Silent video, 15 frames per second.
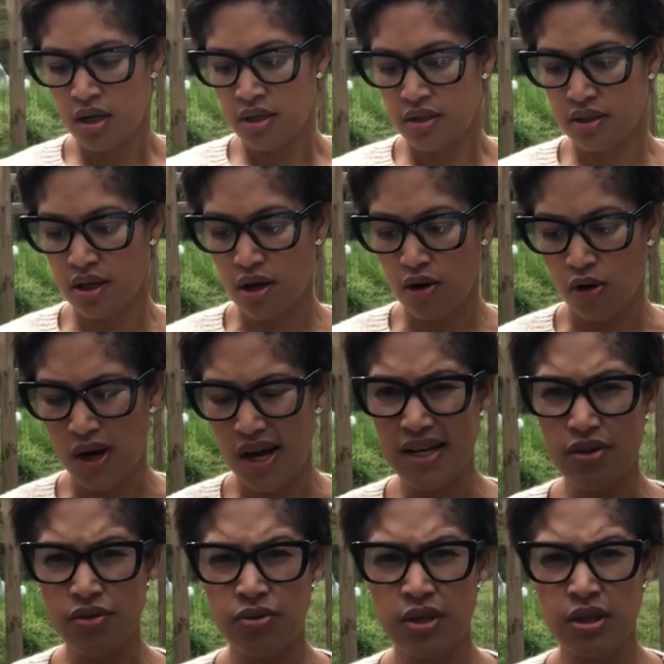So
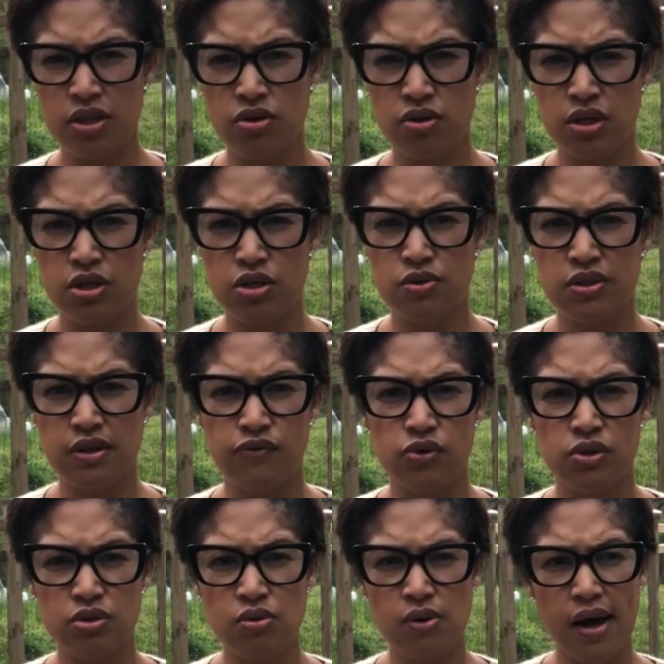another thing that you can use, if
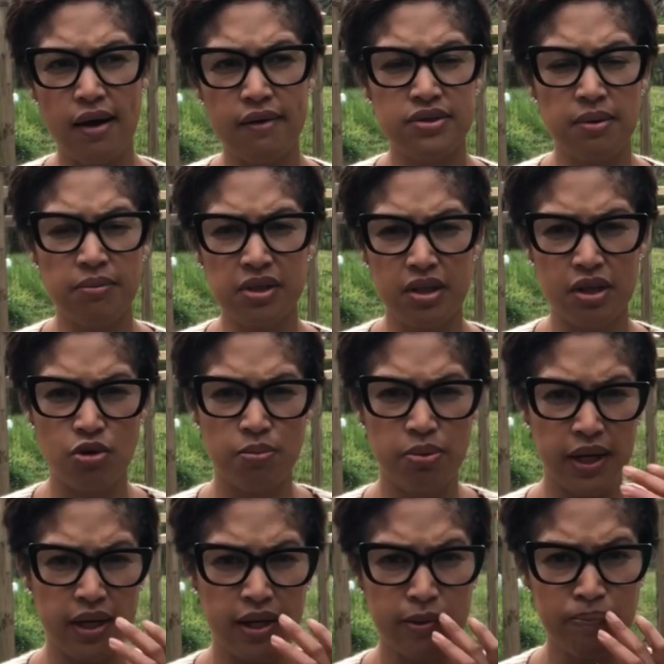you do have something that you
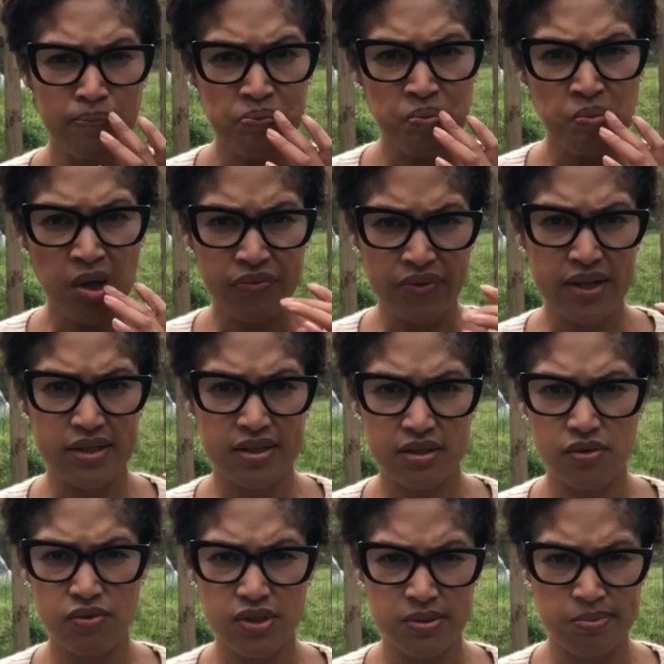planted that's
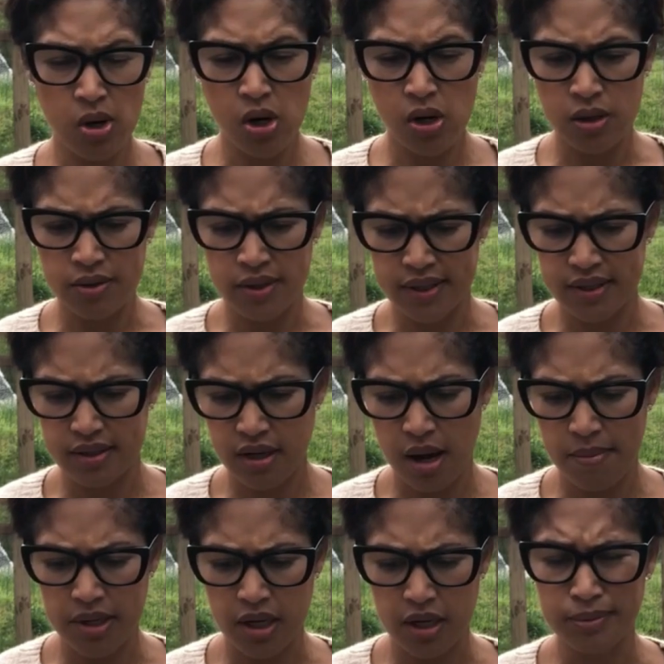still small and that's
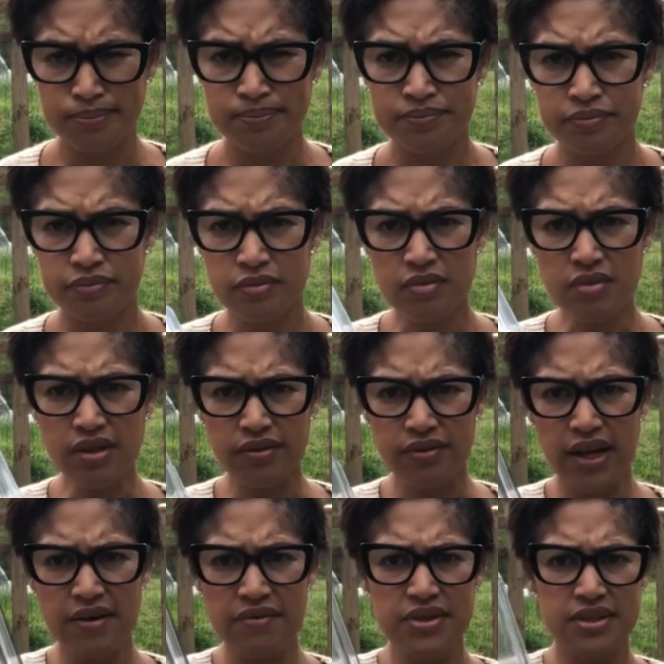coming up,
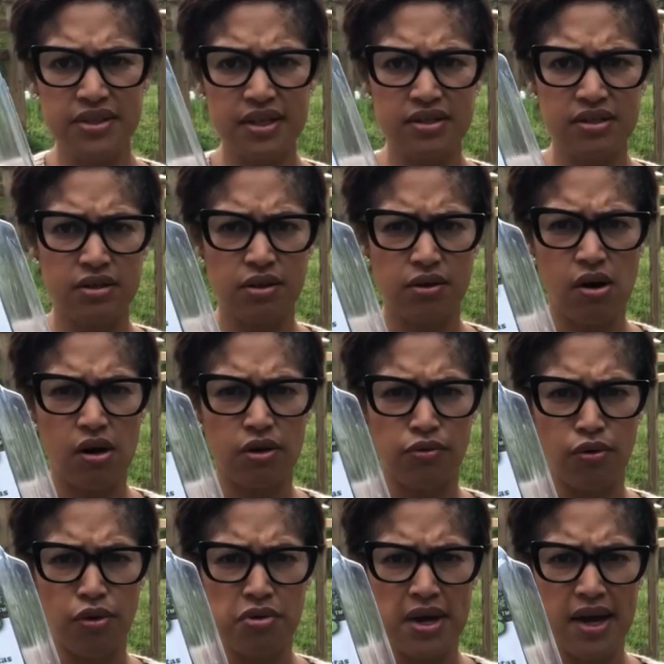they have these things, they're called
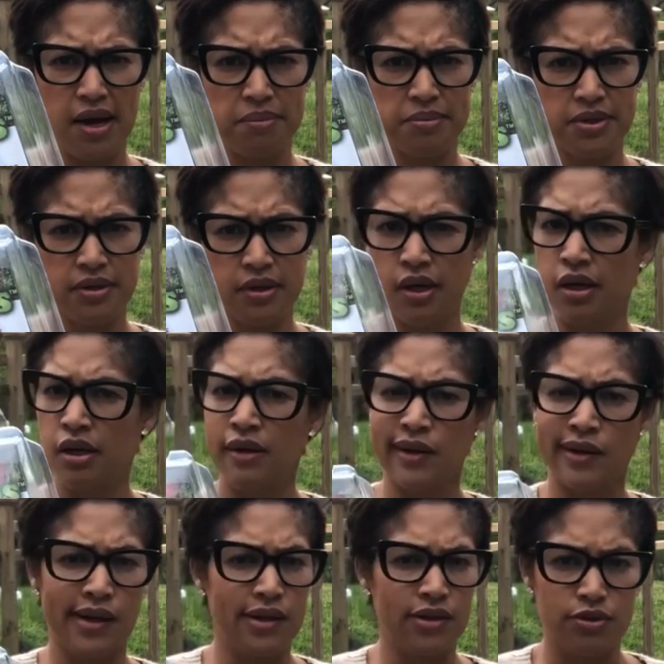grow caps
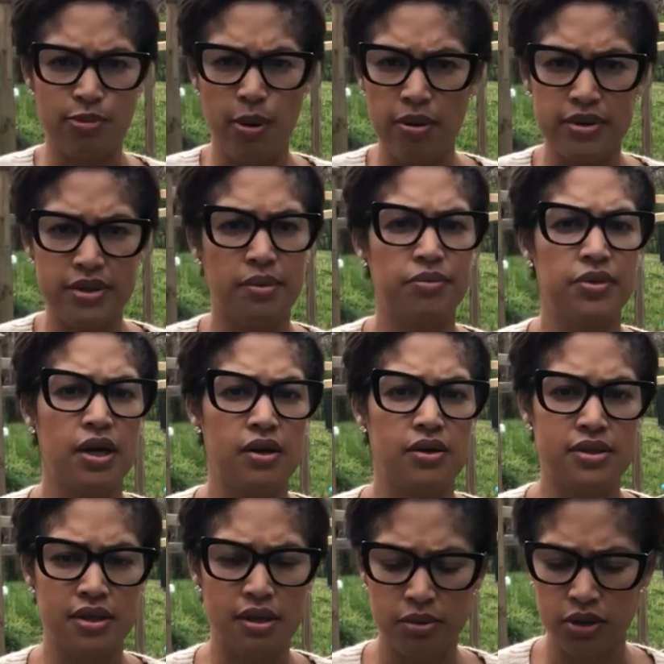Again, there's probably something
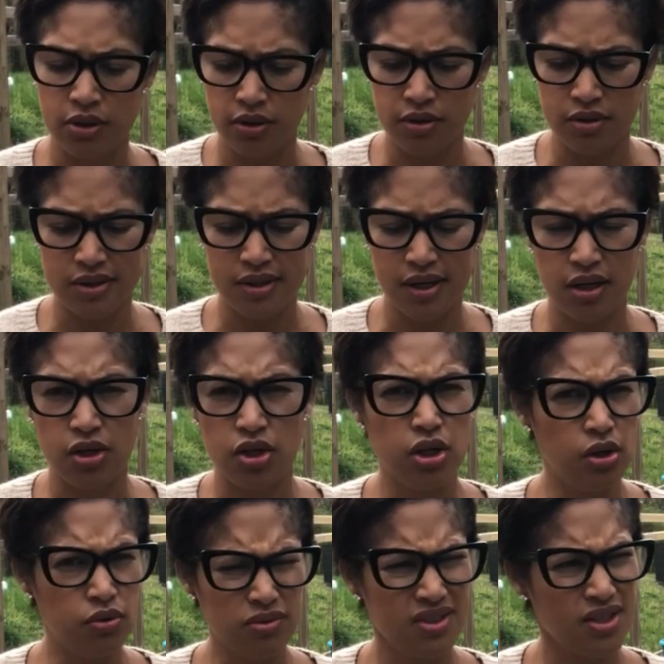else similar. It's like a
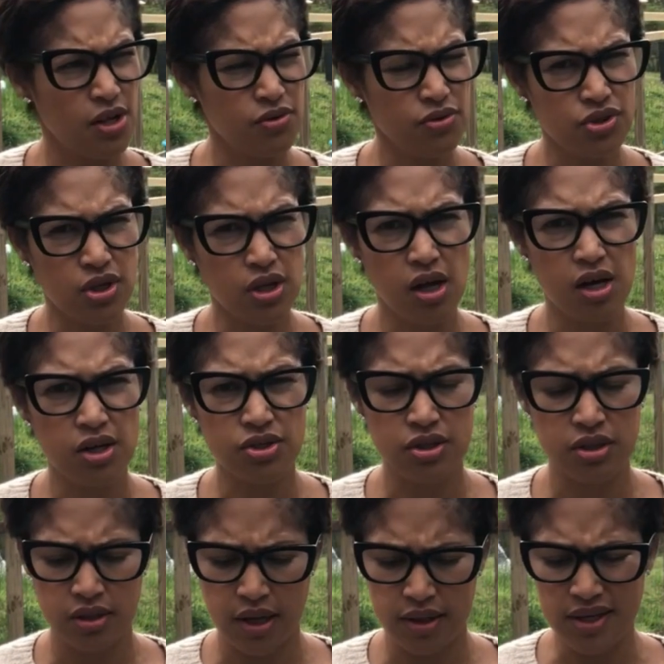cloche cloche,
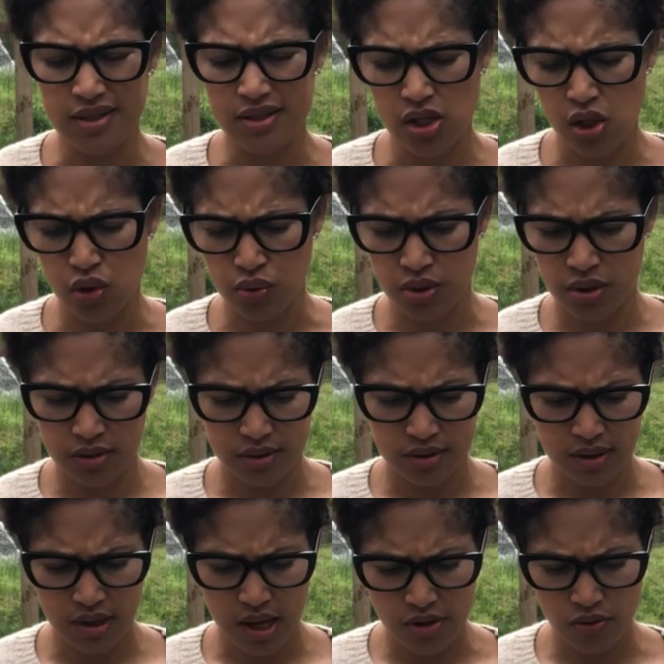cloche? I think it's cloche
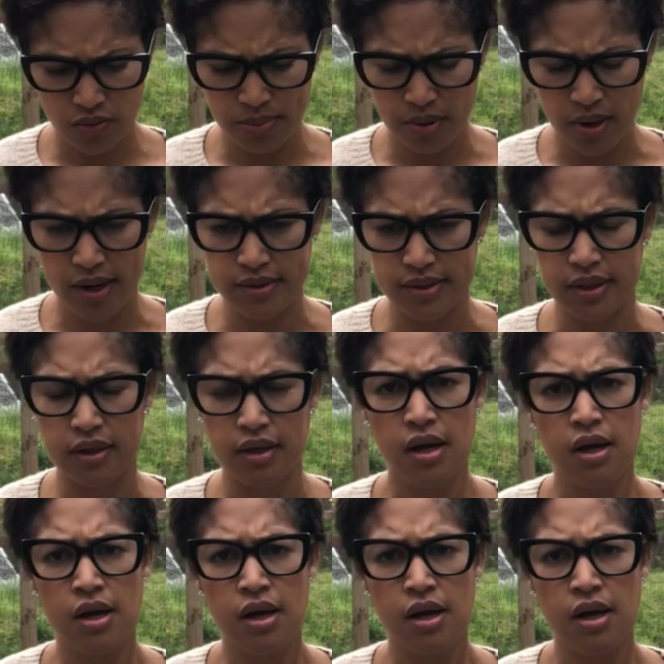is how you pronounce it.